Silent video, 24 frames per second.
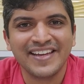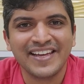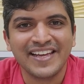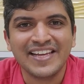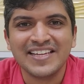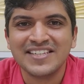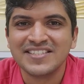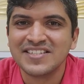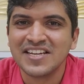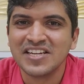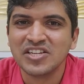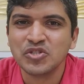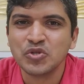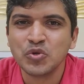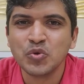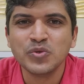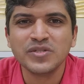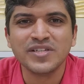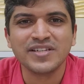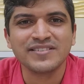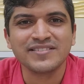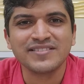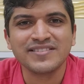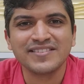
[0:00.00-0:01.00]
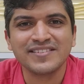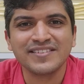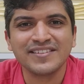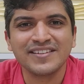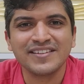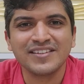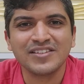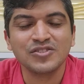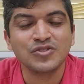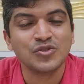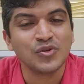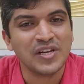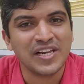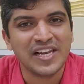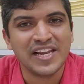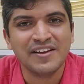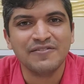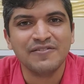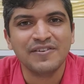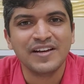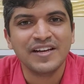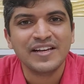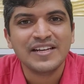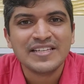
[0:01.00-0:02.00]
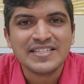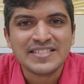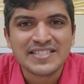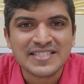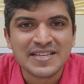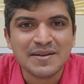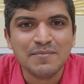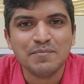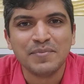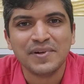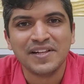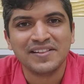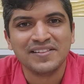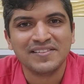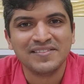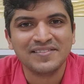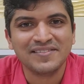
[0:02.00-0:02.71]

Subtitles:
he still chooses to live simple.